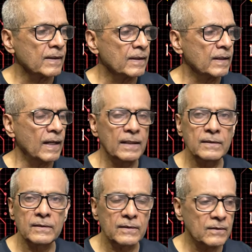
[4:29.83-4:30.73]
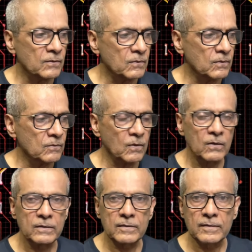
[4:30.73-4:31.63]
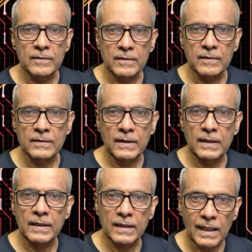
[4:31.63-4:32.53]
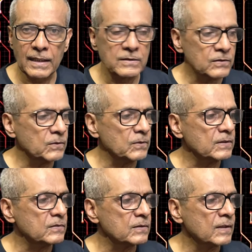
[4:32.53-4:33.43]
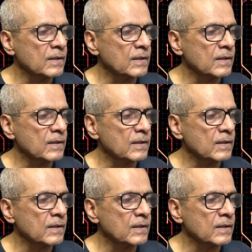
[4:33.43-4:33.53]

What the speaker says: And what the clients do is